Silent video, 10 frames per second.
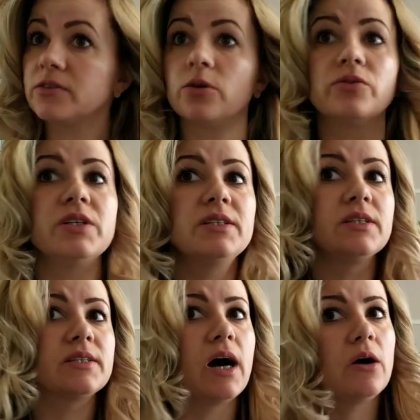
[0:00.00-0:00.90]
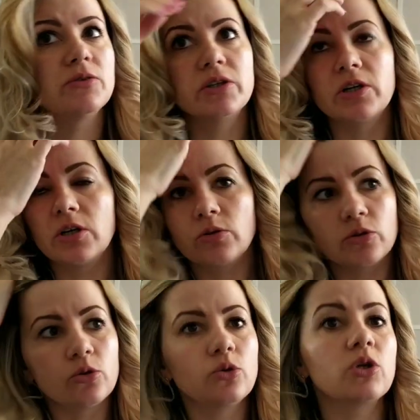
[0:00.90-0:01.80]
So this is how the
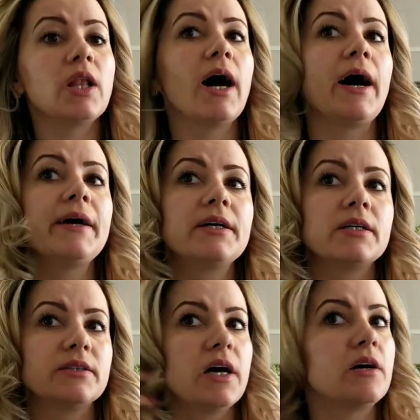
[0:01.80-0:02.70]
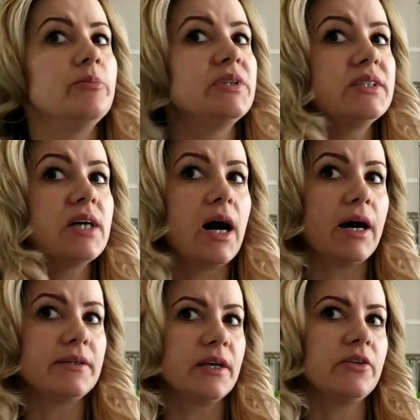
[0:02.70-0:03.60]
curls look like. They're a bit
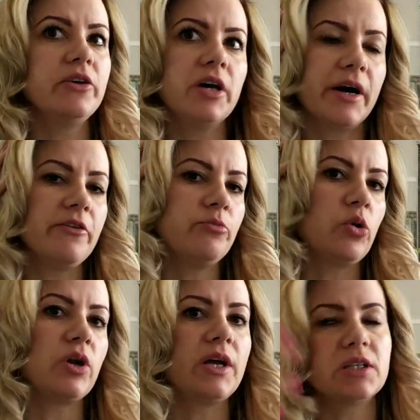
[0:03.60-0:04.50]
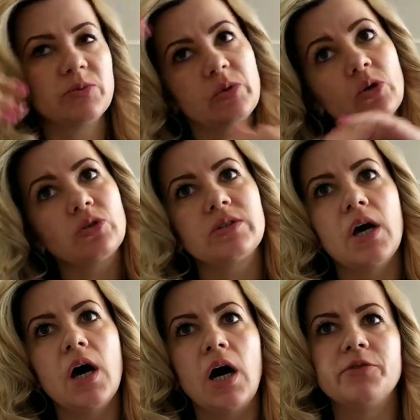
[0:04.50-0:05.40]
tight, and here I have more layers because
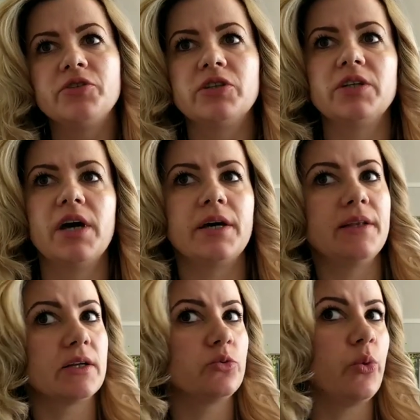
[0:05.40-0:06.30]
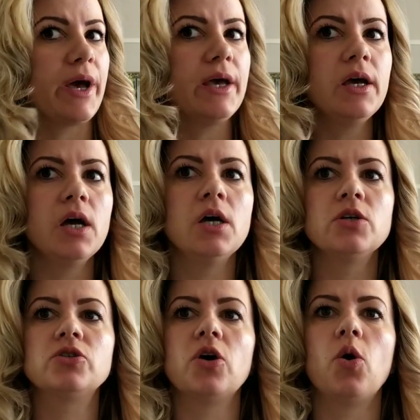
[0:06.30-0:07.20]
I've turned the hair that way.
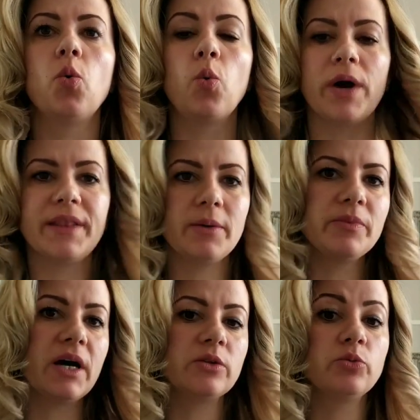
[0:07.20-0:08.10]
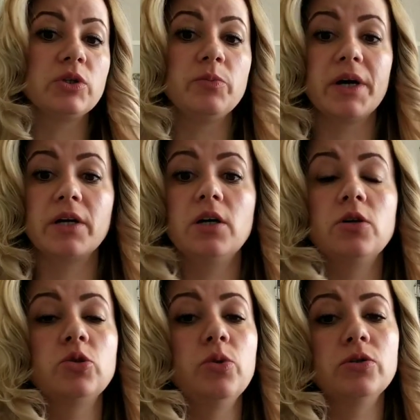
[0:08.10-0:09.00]
So when I'm done with my
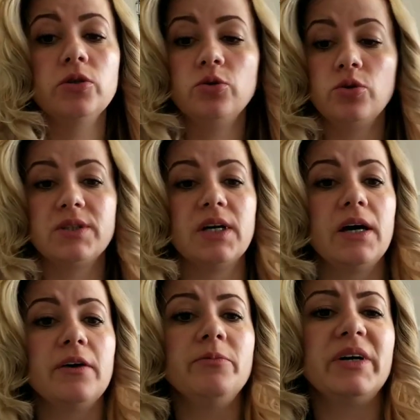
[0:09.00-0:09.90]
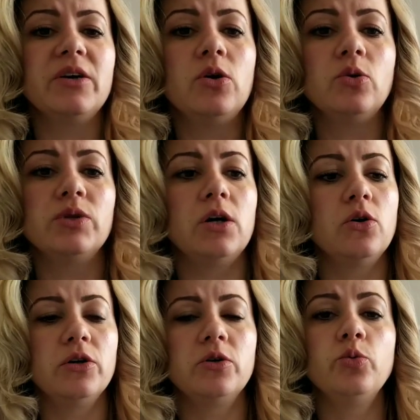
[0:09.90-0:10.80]
curls, what I do is I have my own
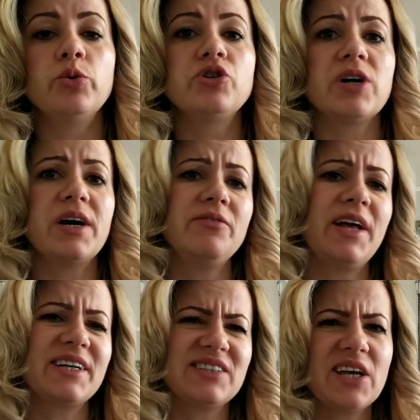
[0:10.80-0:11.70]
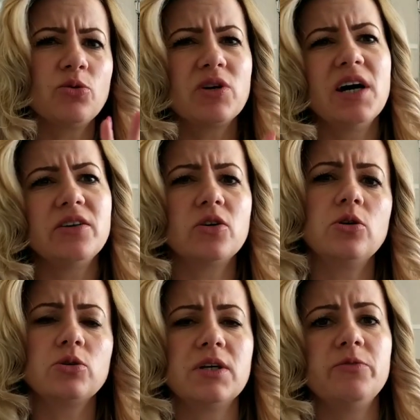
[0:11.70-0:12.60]
oil, which I have like 10 organic
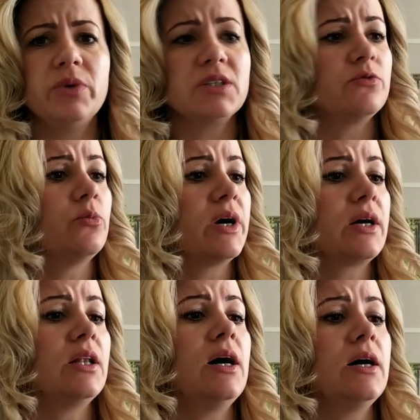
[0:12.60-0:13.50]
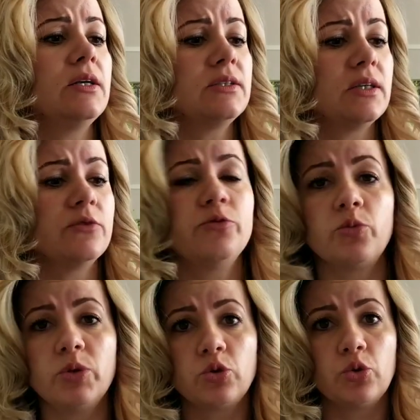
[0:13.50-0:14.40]
oils I've mixed for my clients and for
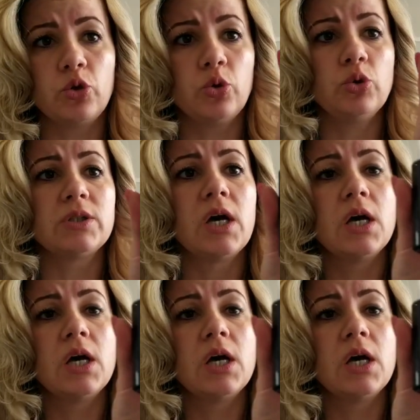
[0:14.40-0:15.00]
me to use.